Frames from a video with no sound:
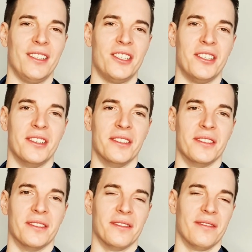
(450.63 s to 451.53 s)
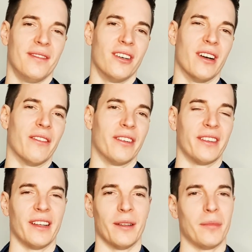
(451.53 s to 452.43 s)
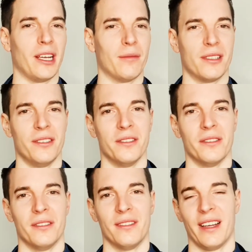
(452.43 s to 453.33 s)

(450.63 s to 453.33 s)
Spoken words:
to know everything and be able to do